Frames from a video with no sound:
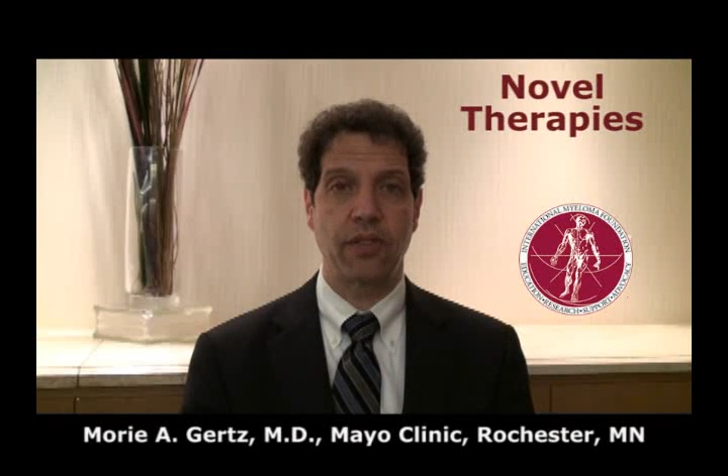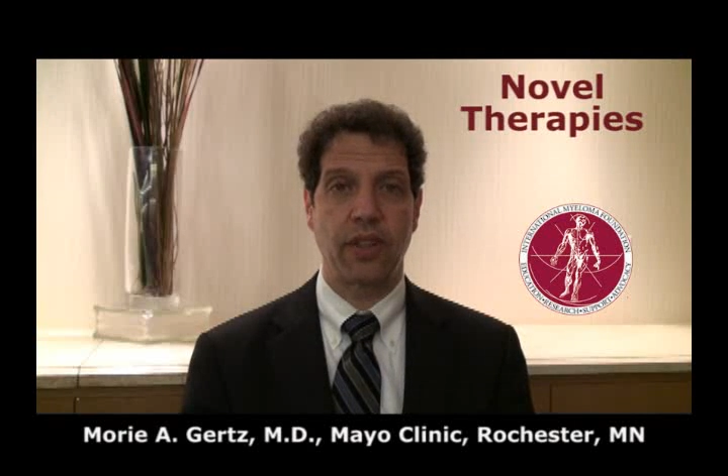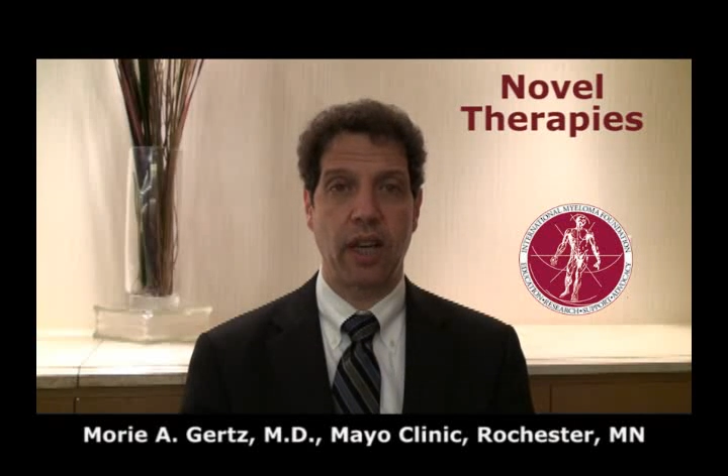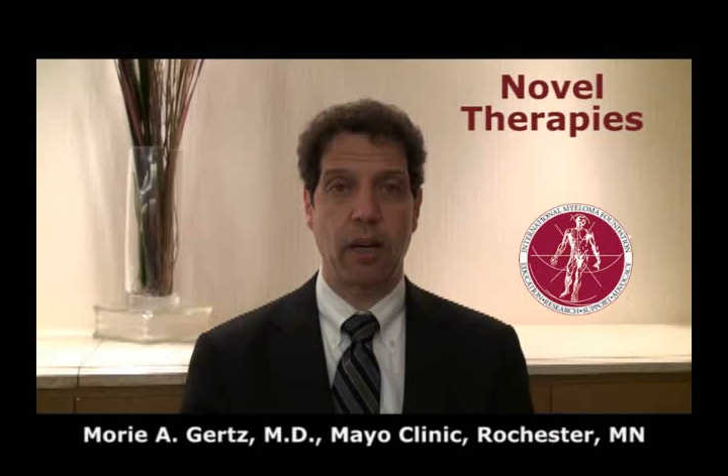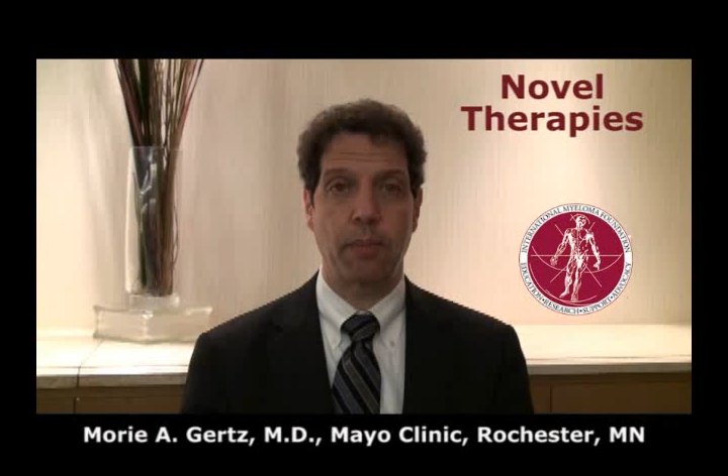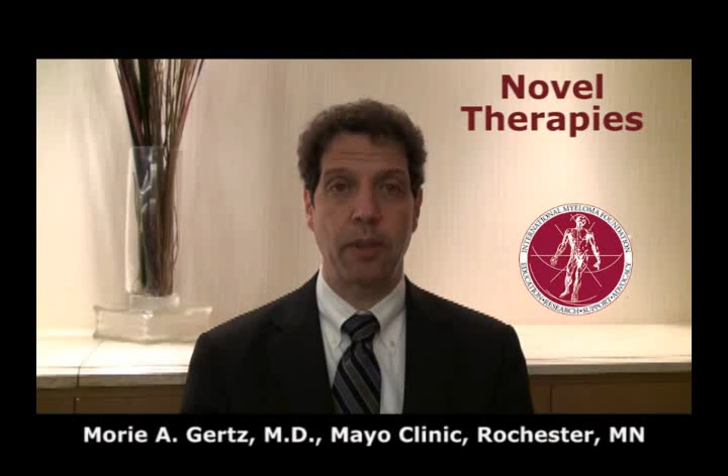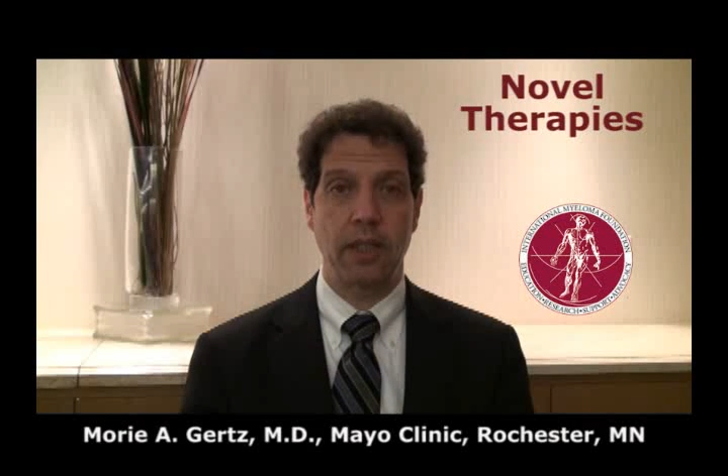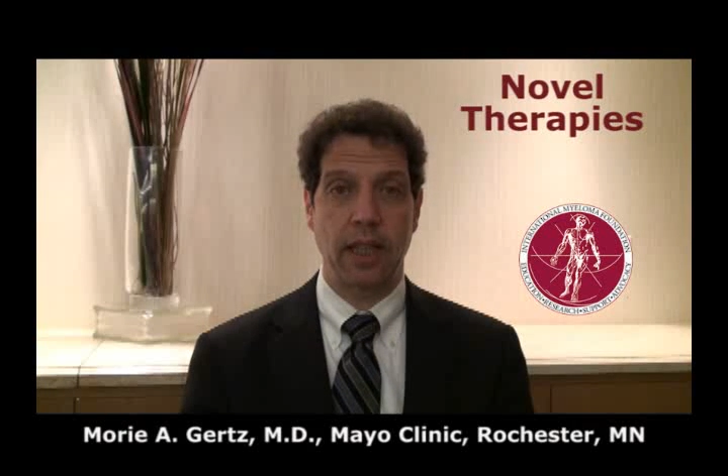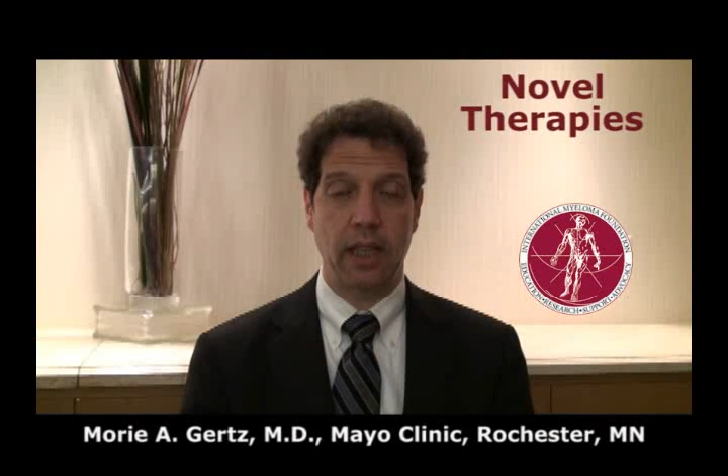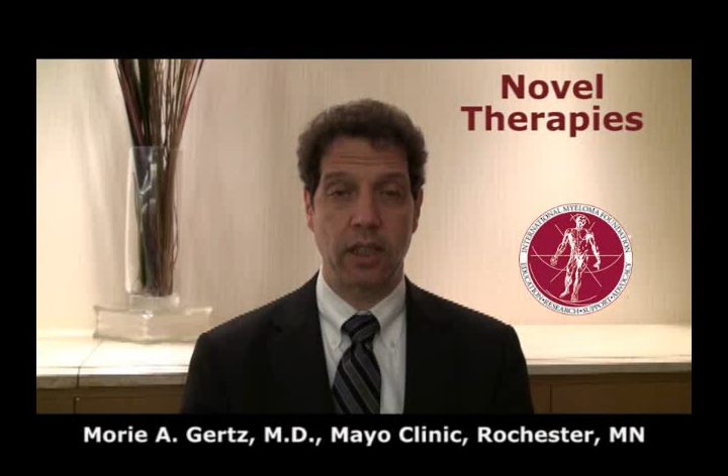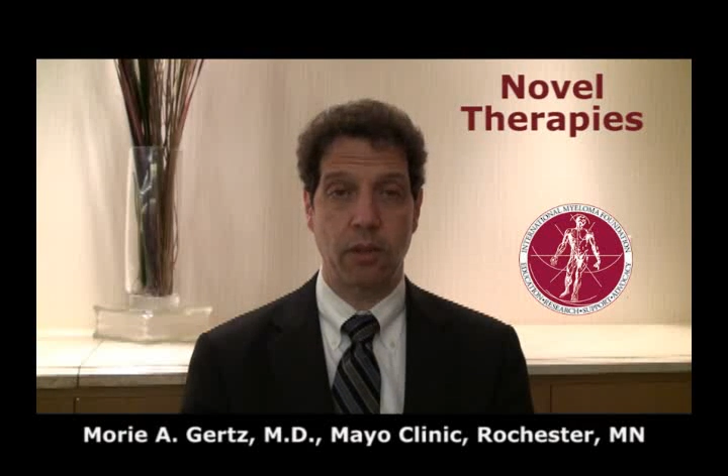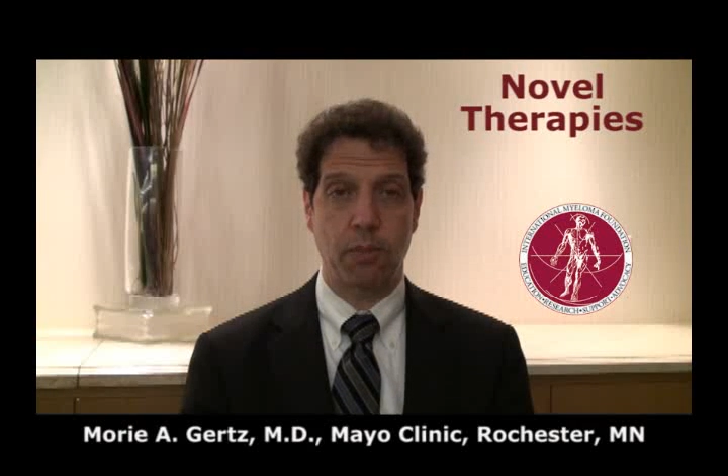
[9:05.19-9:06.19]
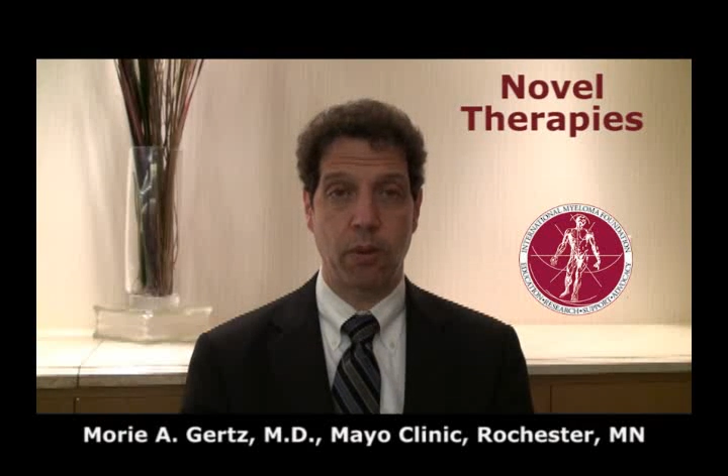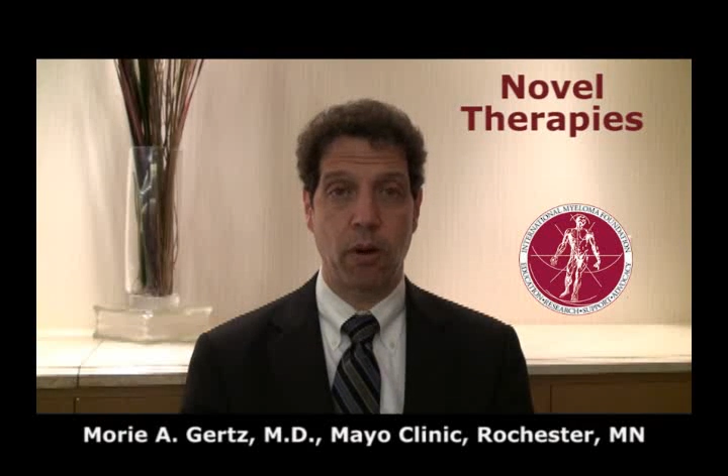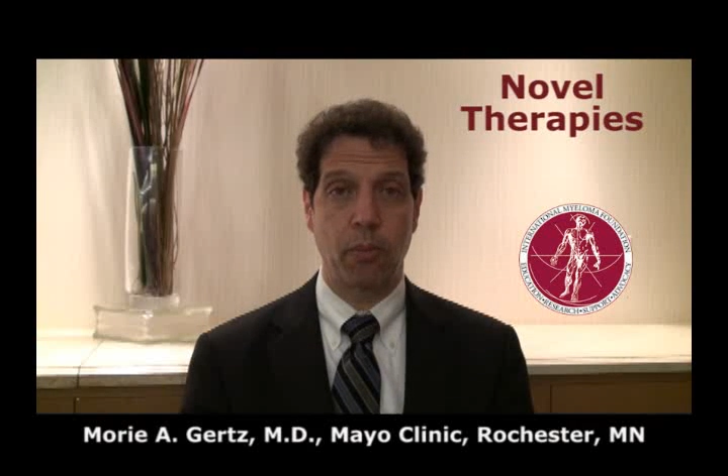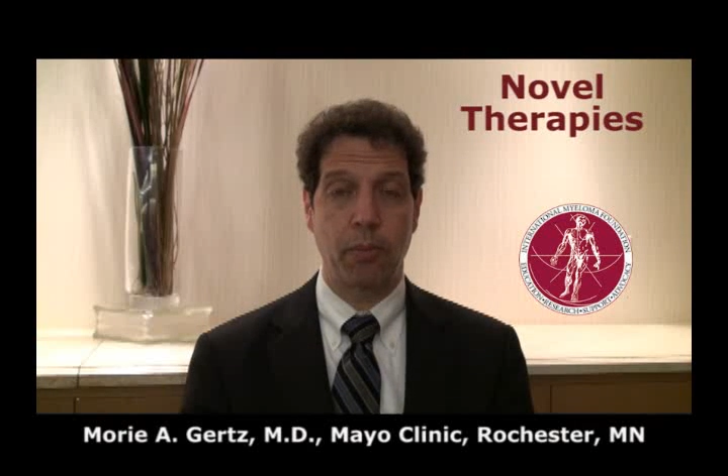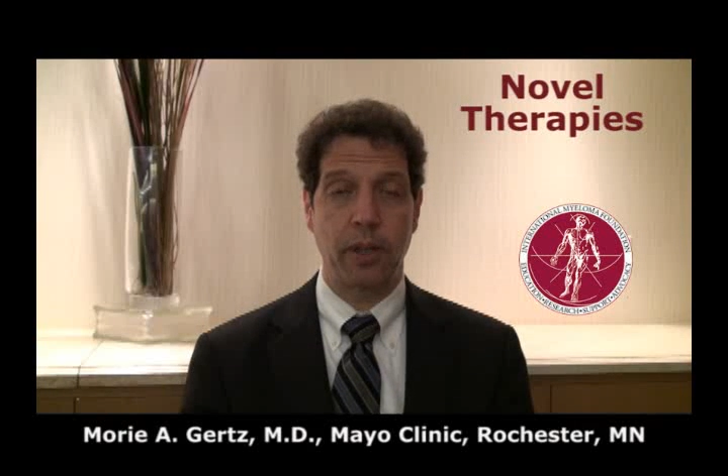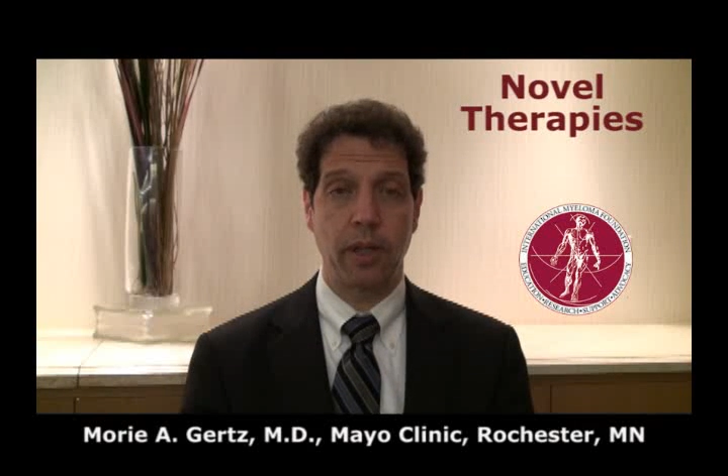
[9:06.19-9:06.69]
therapy that is
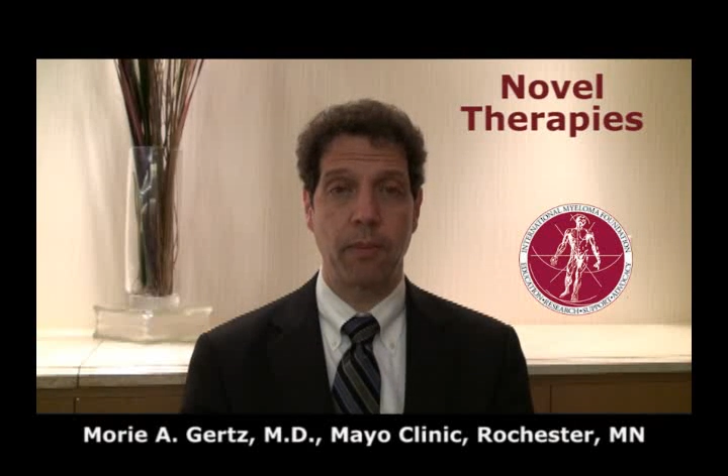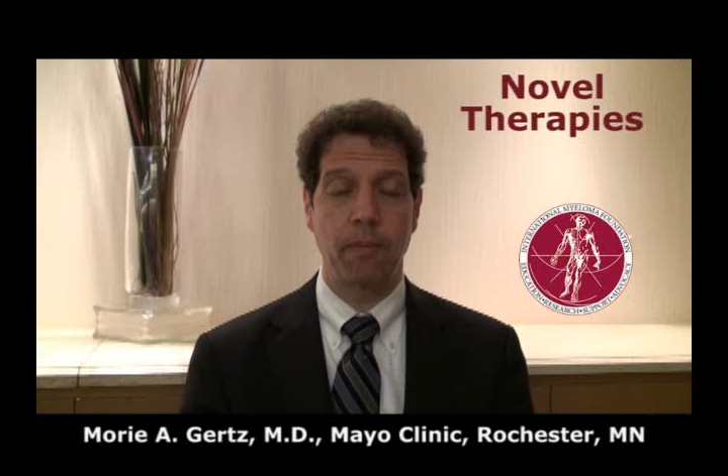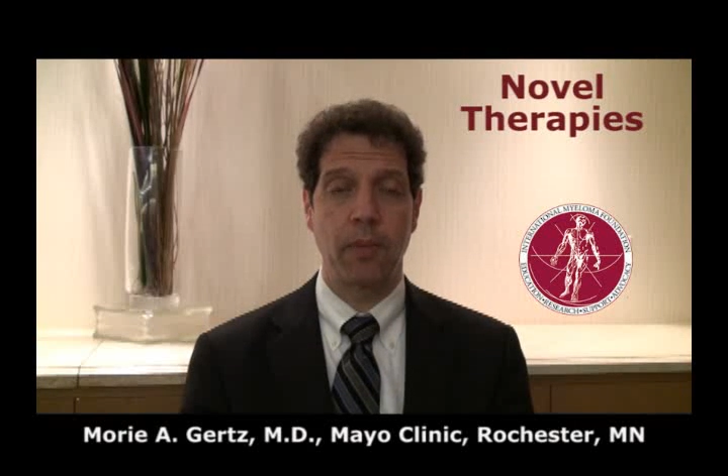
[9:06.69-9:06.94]
appropriate.